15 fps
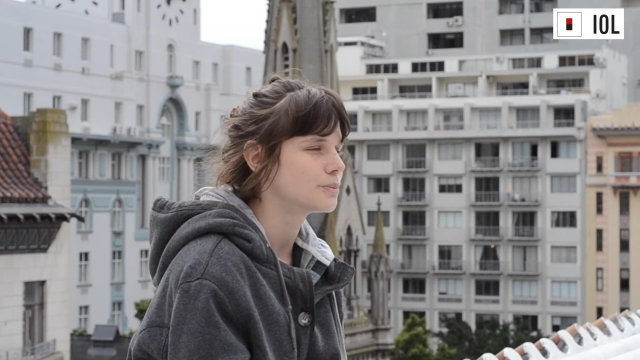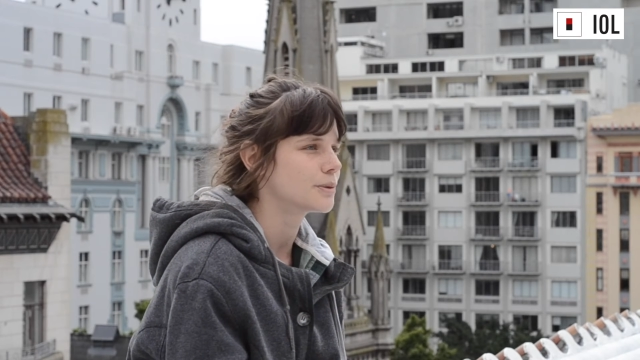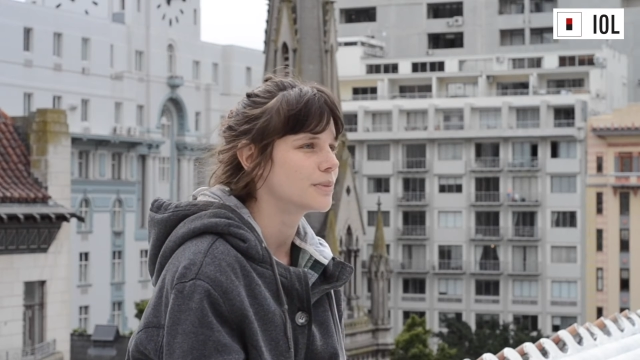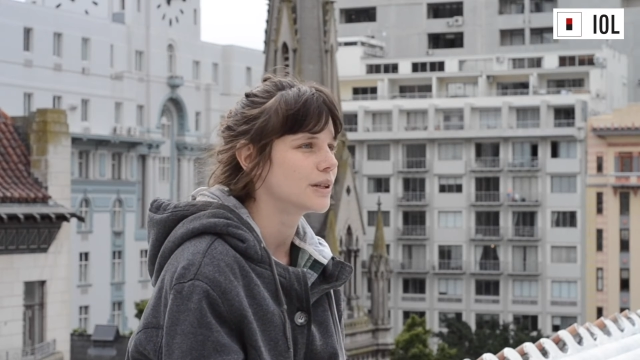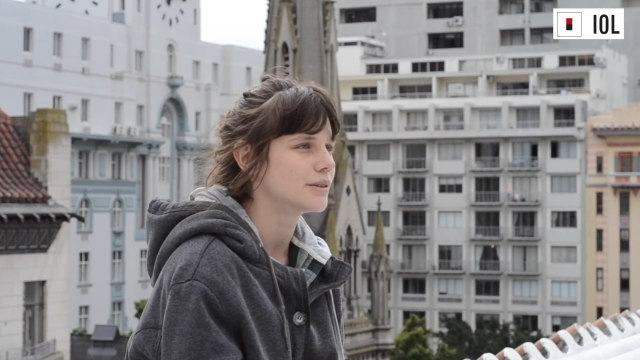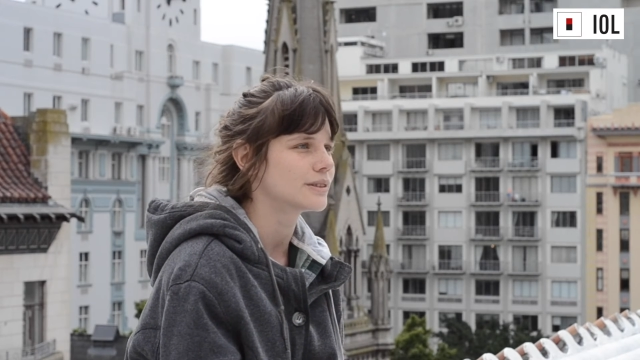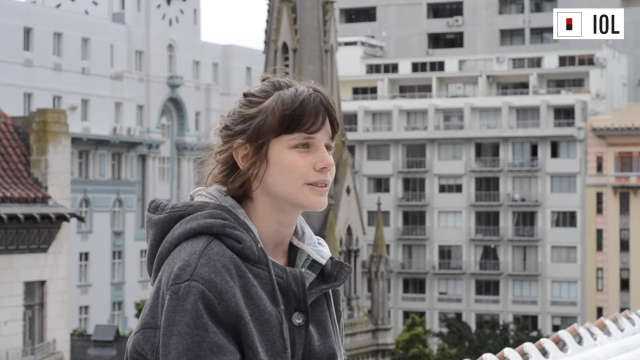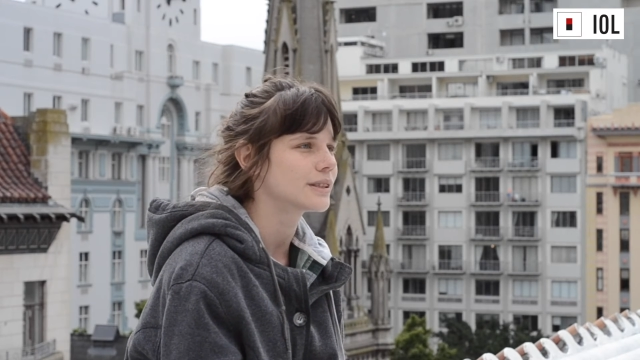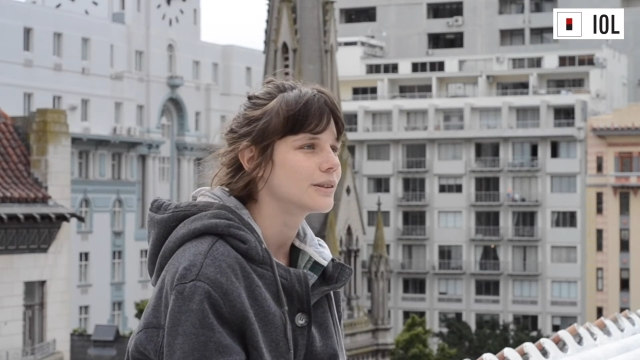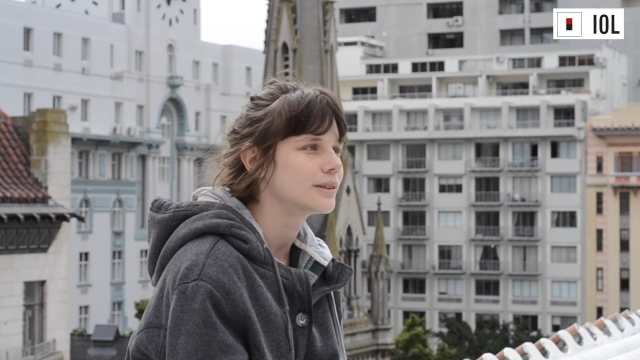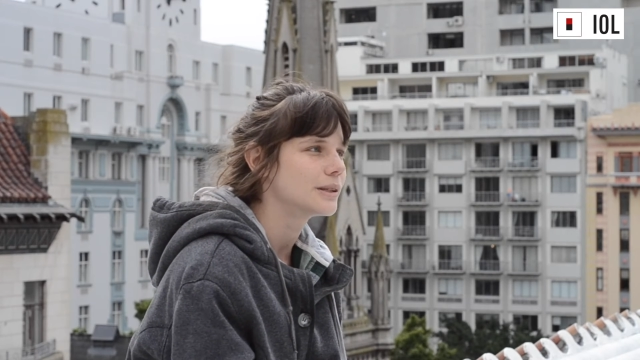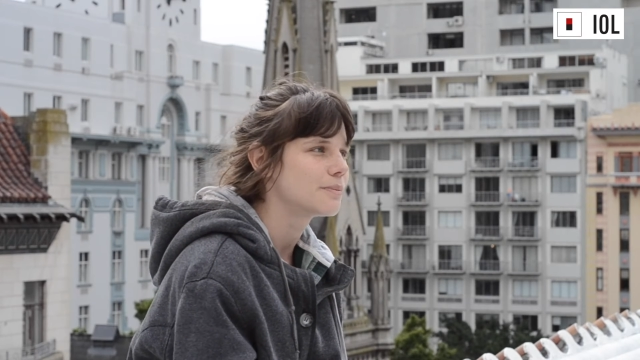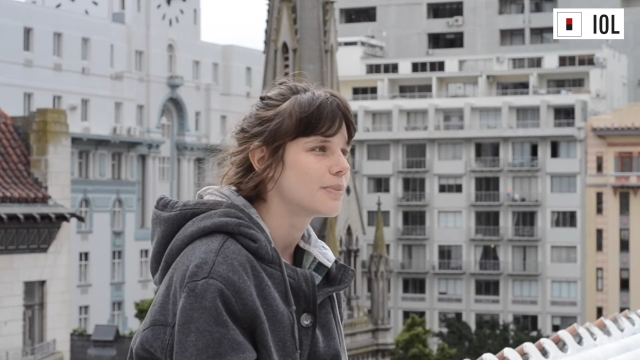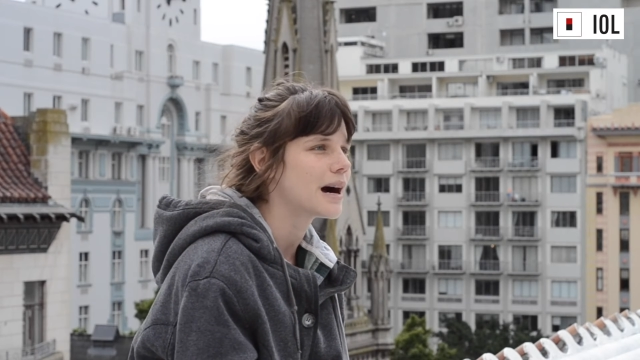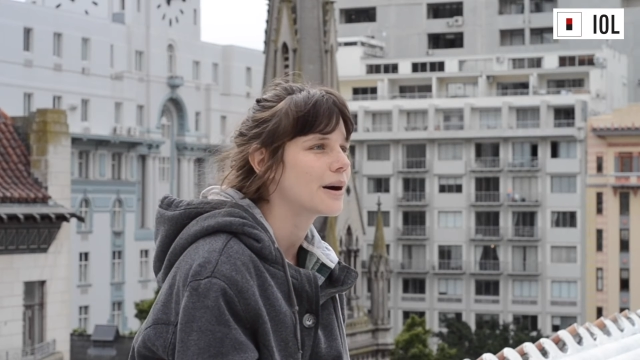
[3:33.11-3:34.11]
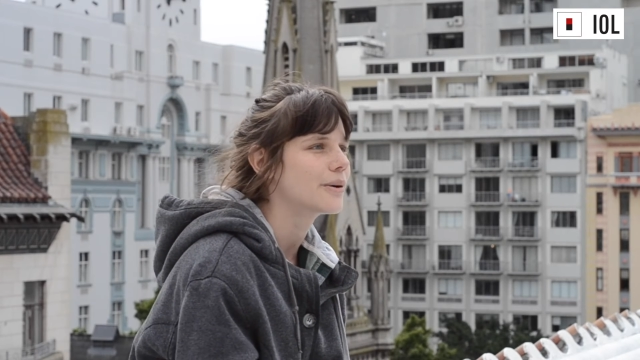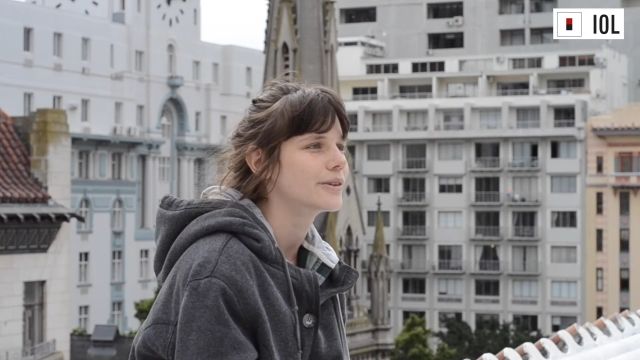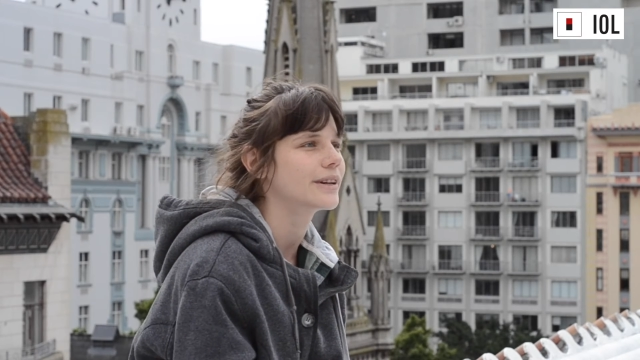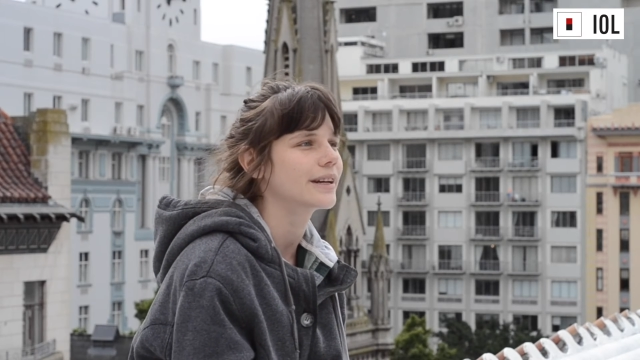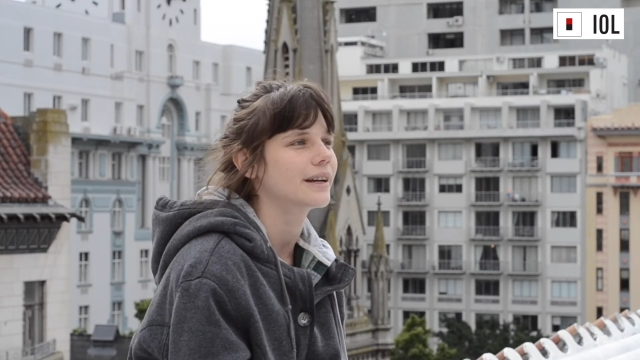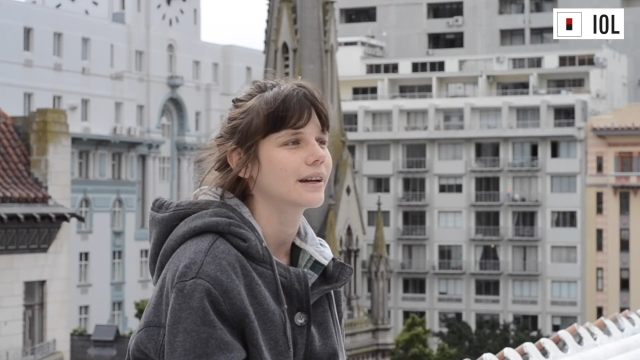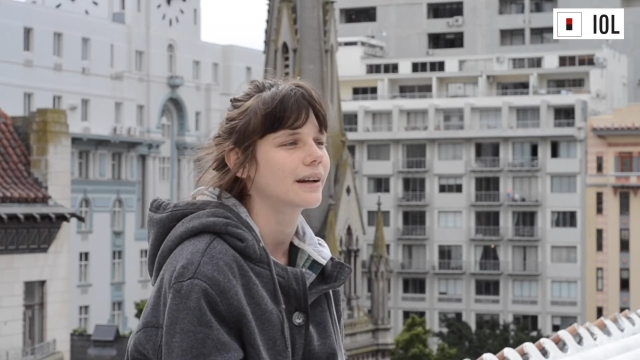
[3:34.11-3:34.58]
promote solar
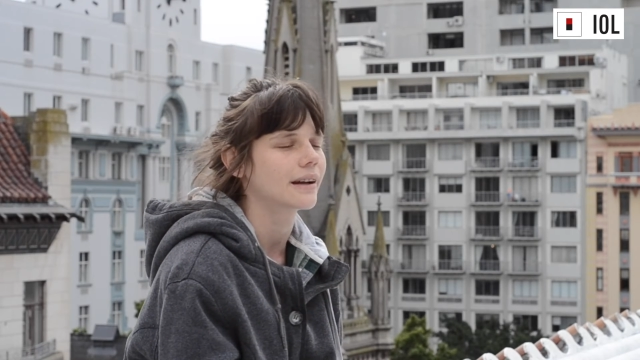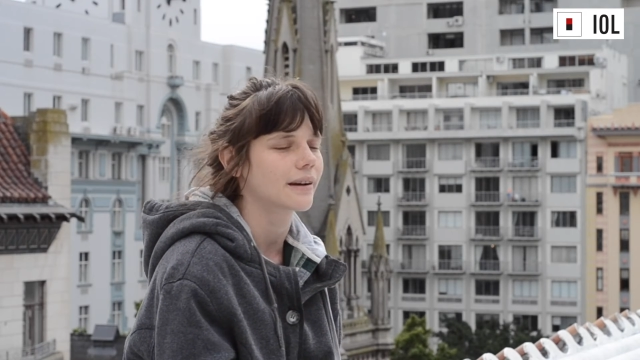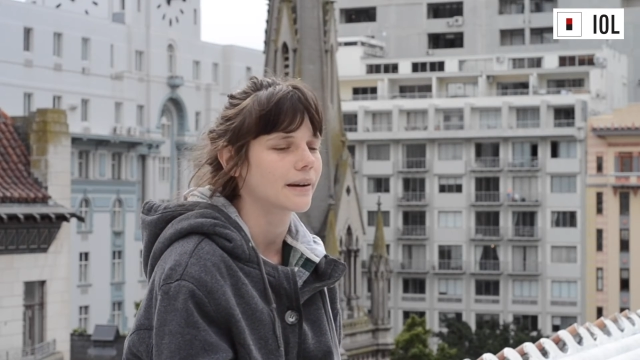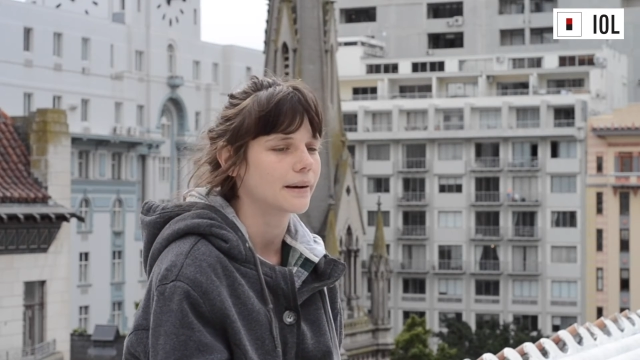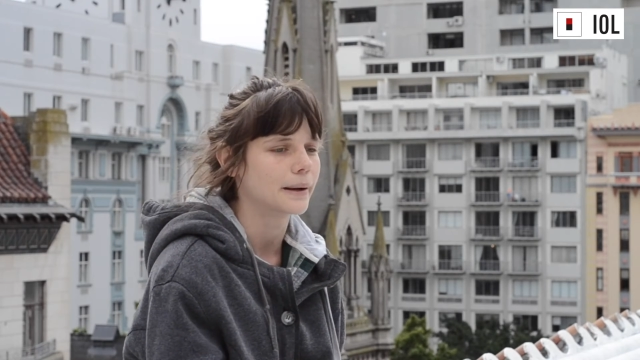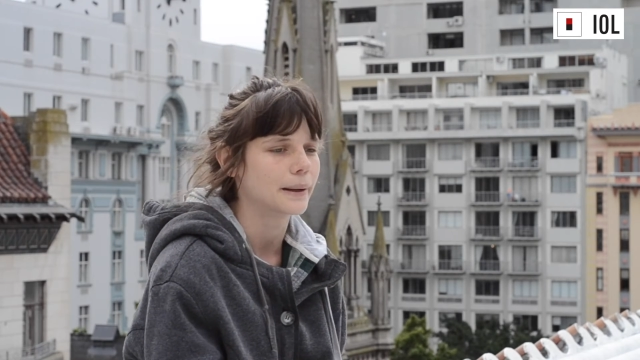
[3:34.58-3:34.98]
powering,